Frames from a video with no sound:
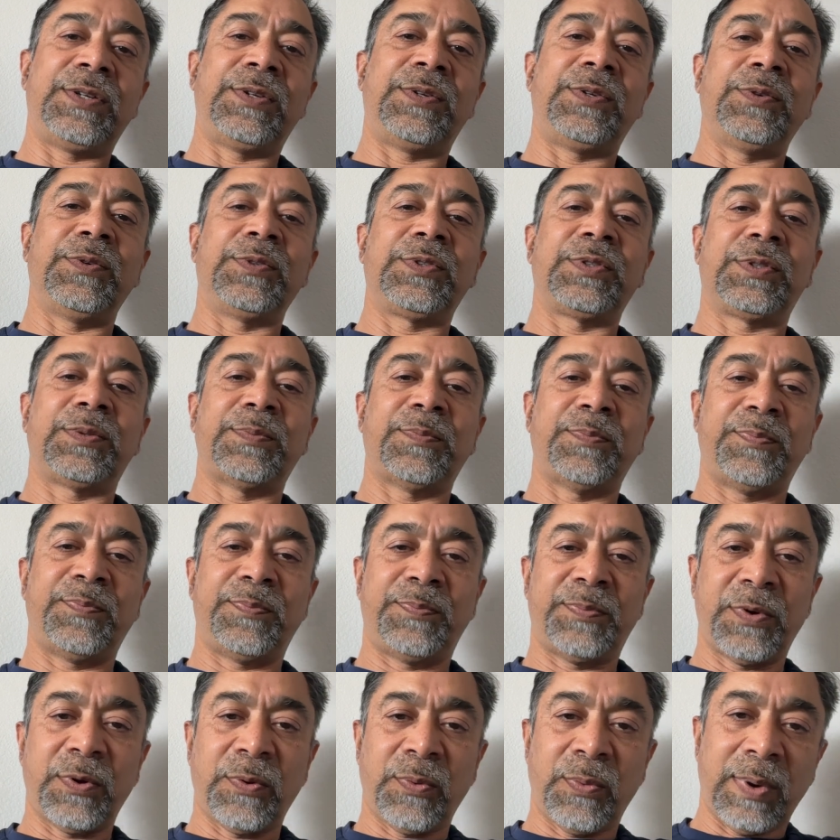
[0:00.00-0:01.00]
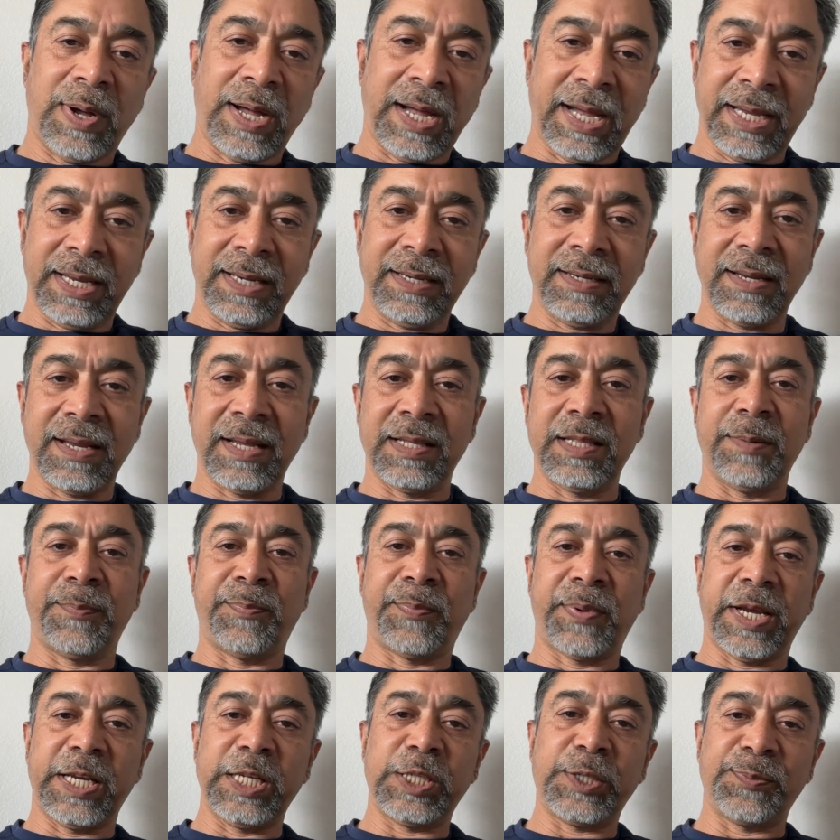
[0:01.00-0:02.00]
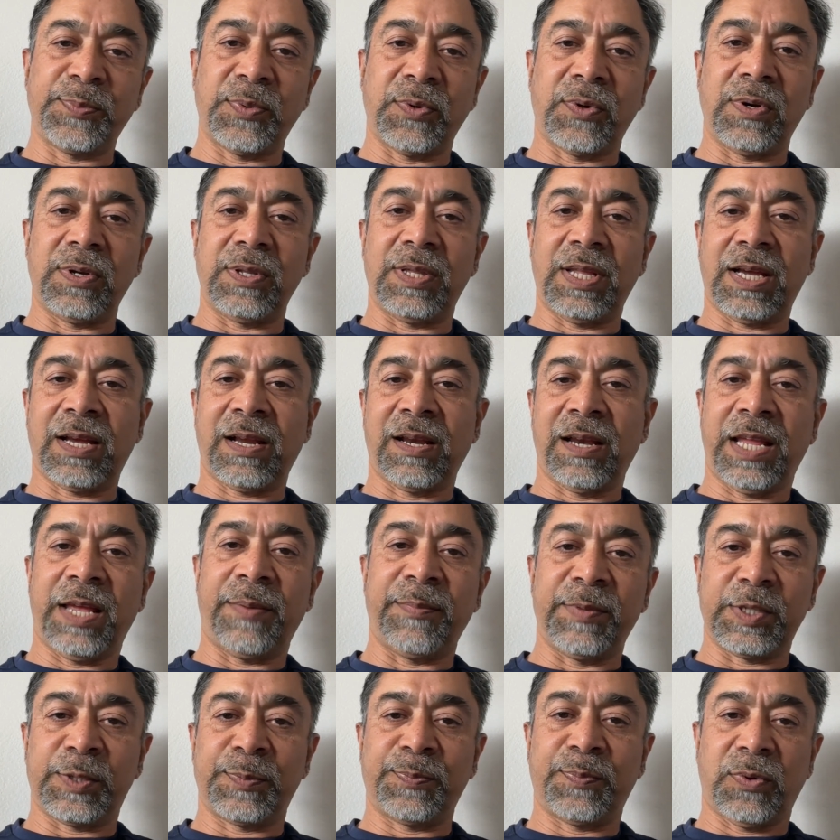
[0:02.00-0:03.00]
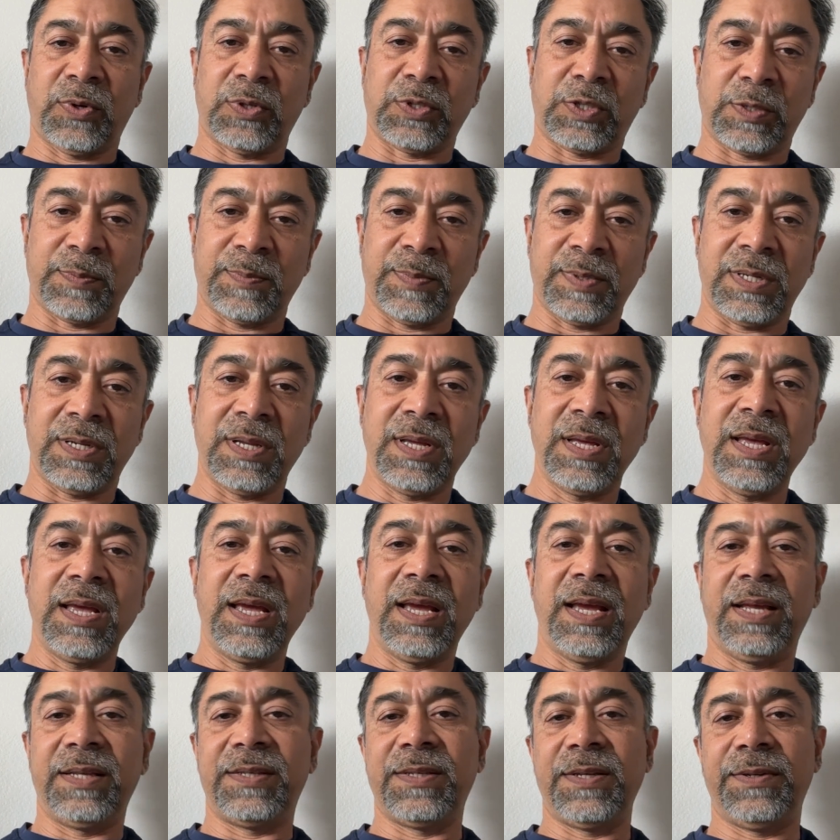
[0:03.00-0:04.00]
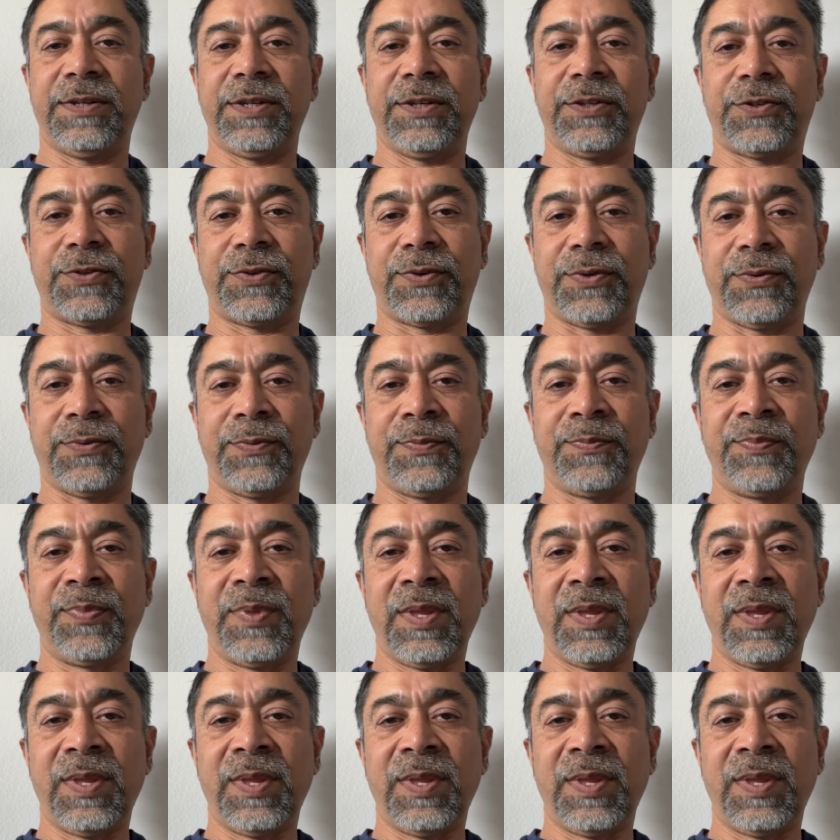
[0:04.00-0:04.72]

to provide and the price point they claim is possible is indeed true,